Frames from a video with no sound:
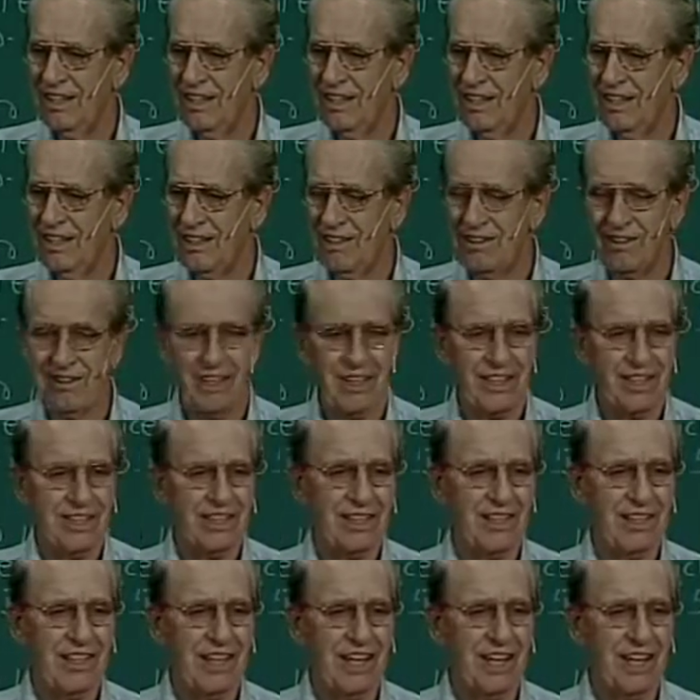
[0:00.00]
All right,
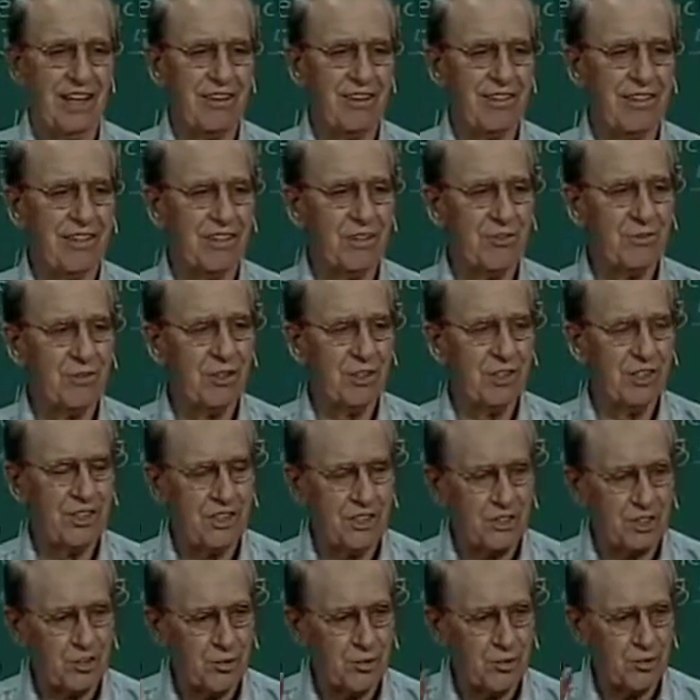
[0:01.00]
now then, when
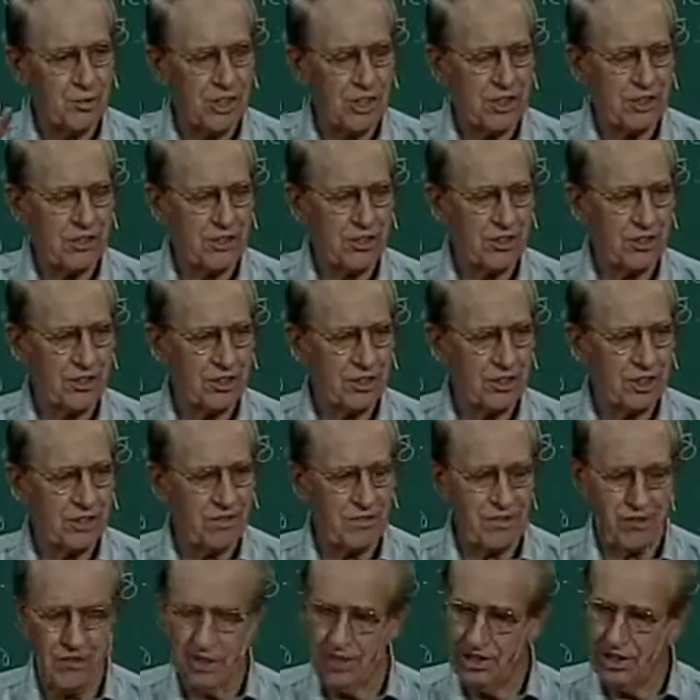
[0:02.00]
these preachers are
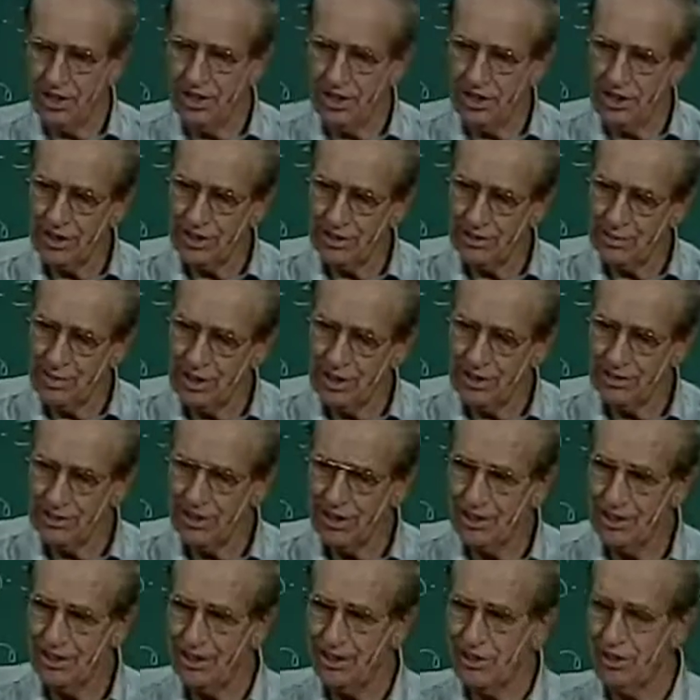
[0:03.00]
forgetting about
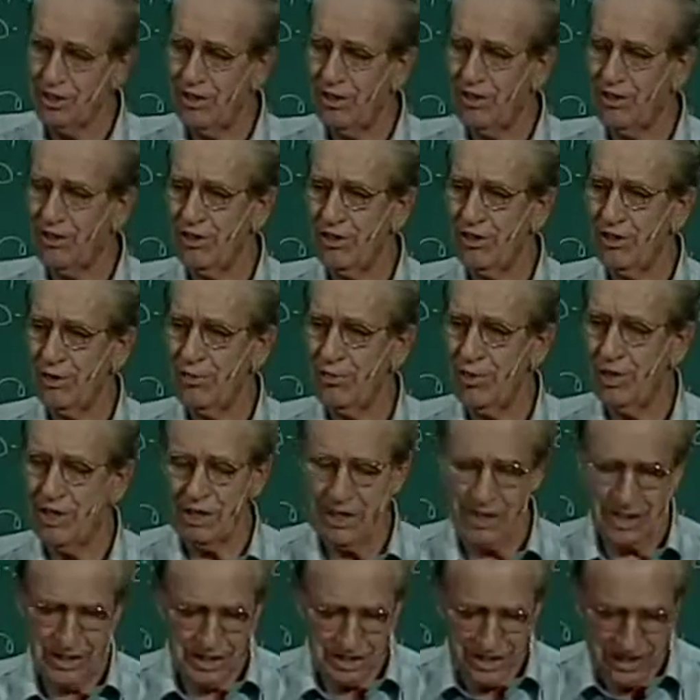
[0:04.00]
the atoning
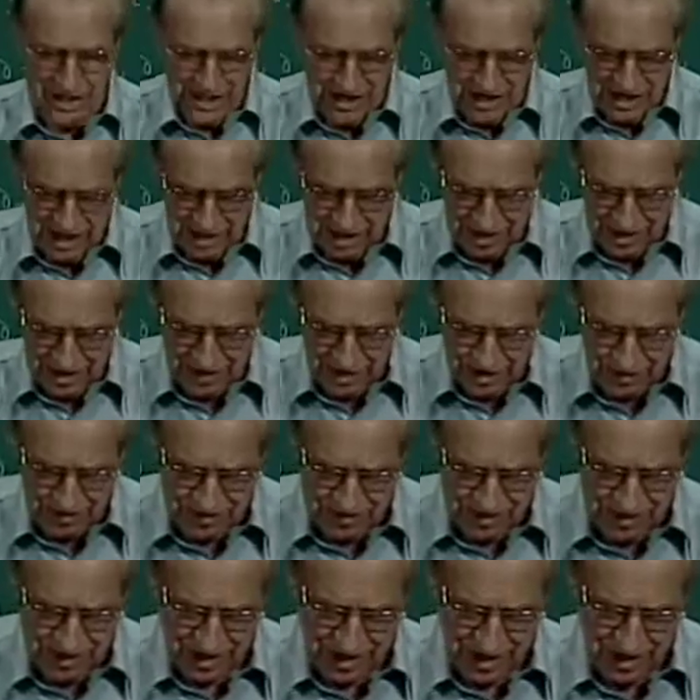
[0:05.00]
blood and they're
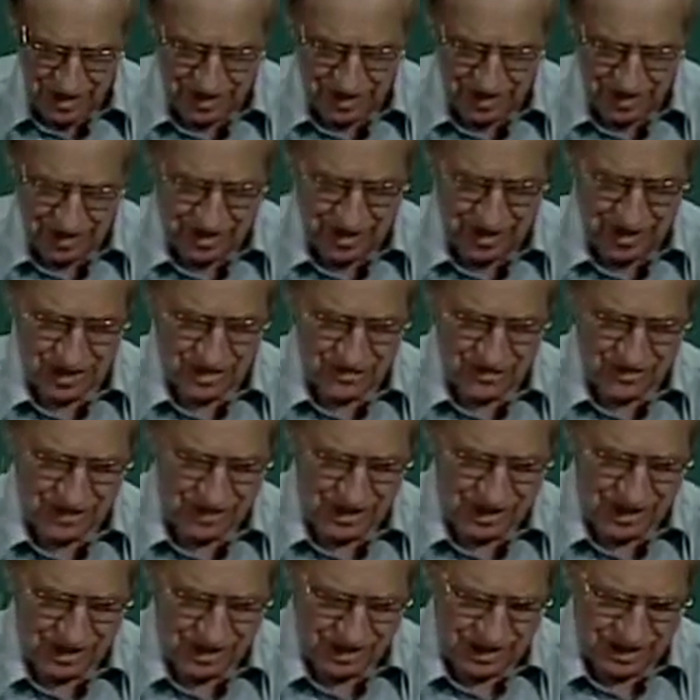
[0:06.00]
feeding their
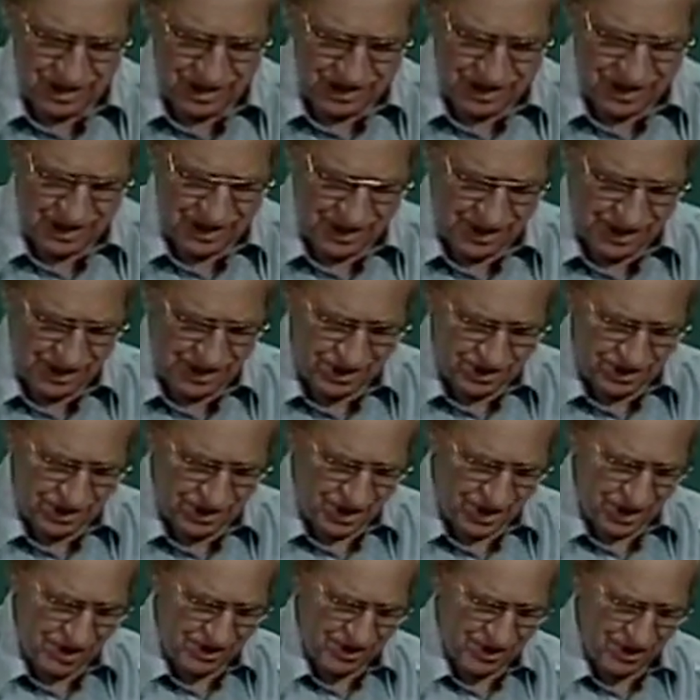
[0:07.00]
congregations
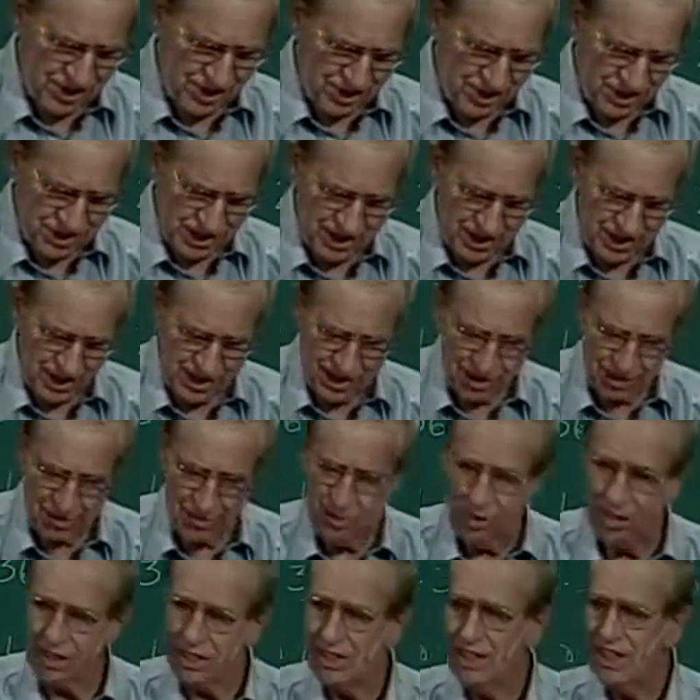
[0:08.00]
everything and anything
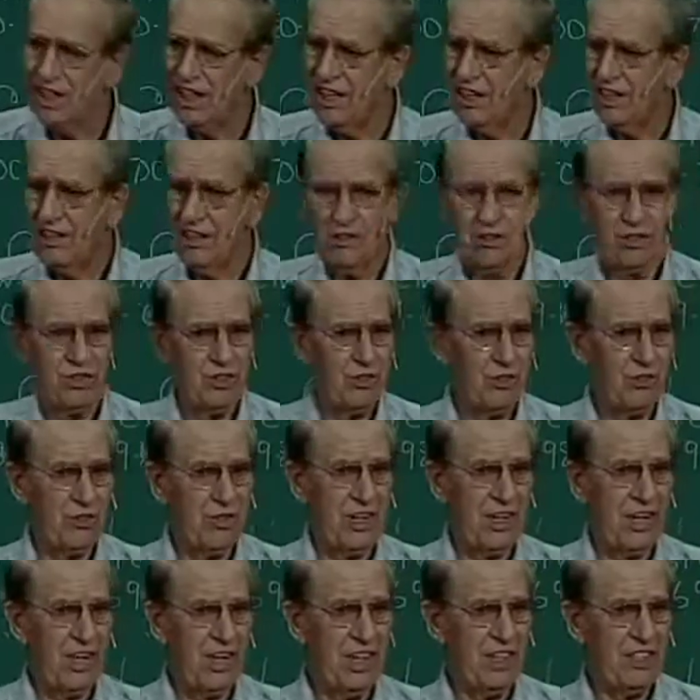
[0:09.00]
but, do
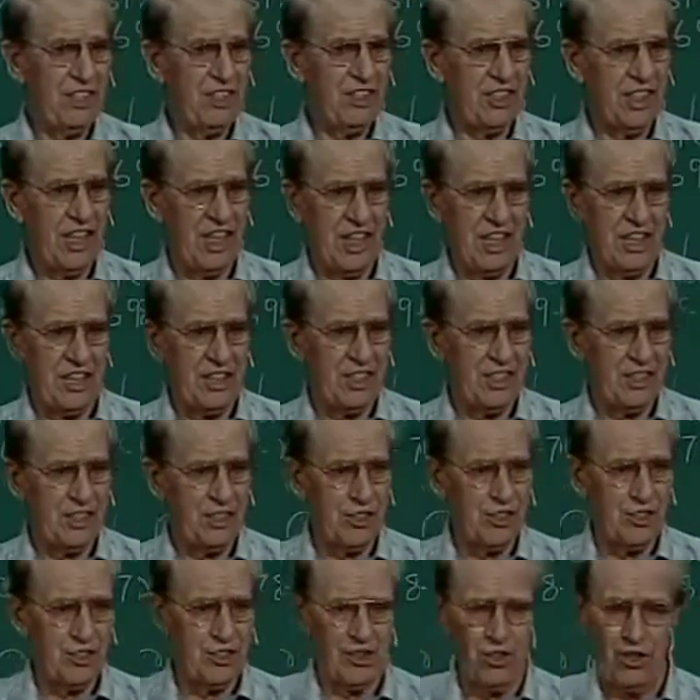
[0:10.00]
they stand a
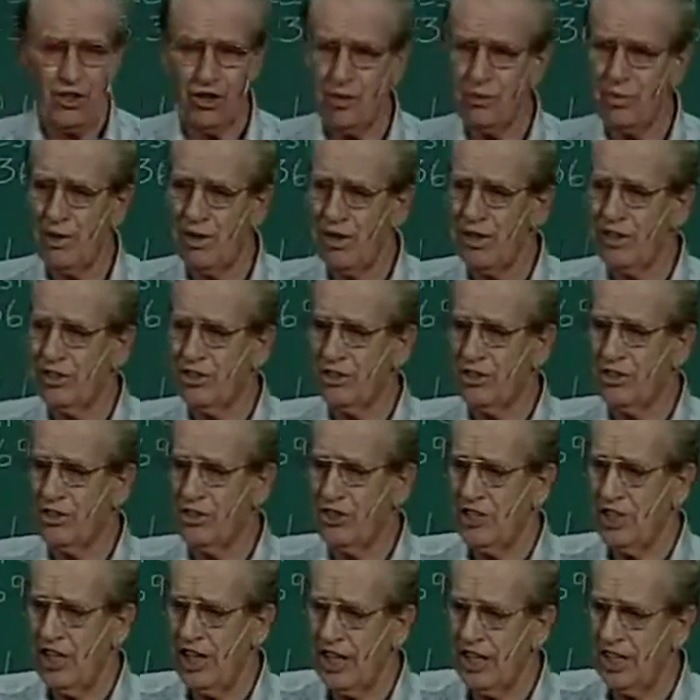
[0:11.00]
snowball's
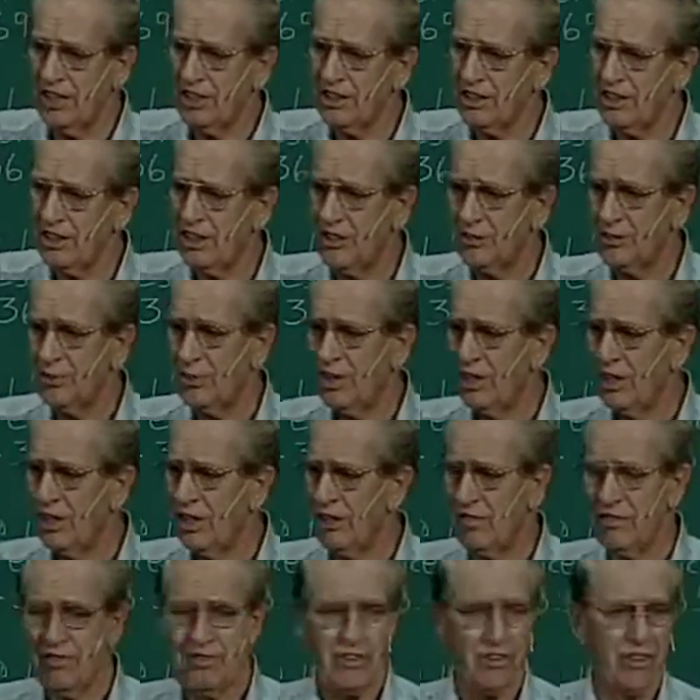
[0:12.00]
chance in
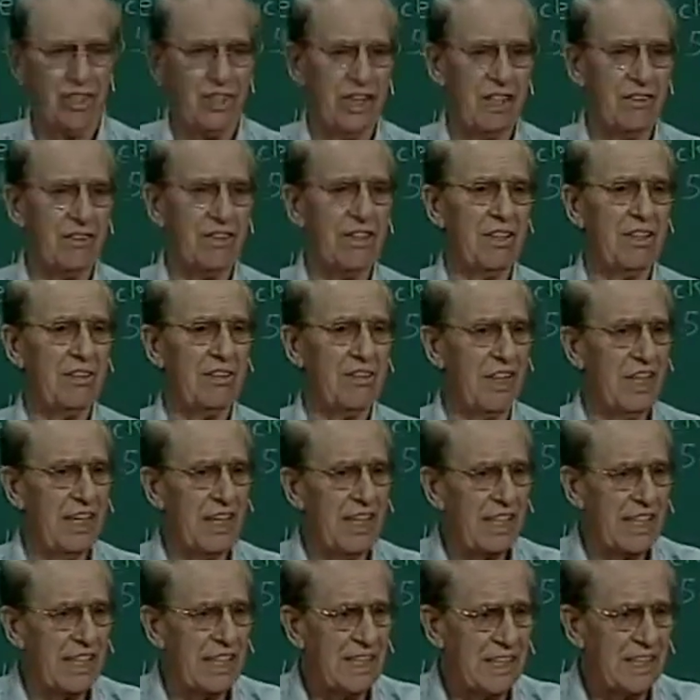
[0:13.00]
being forgiven of
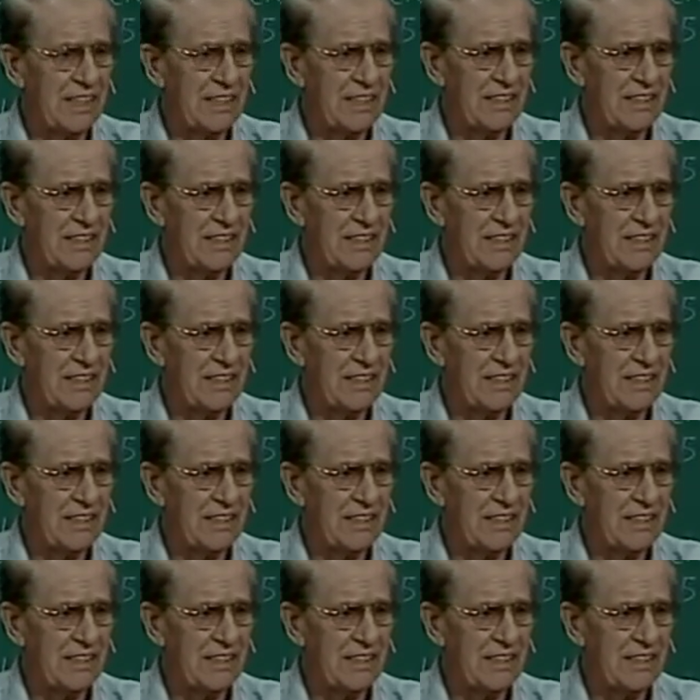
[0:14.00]
anything?